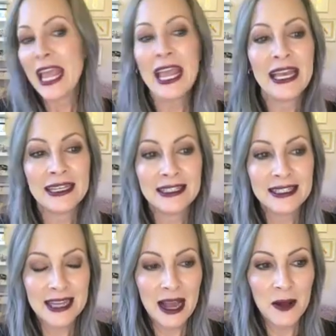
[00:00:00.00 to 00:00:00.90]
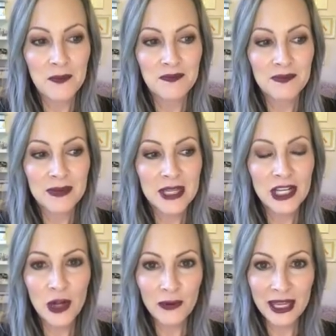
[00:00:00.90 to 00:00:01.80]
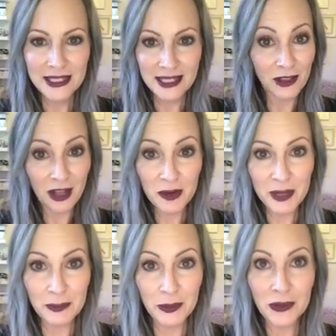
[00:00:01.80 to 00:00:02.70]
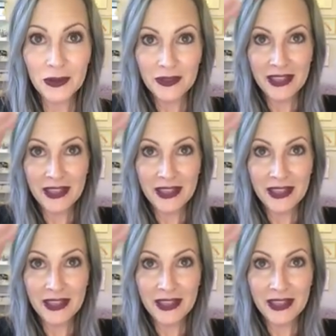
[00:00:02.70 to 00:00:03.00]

And, that's a lot of people,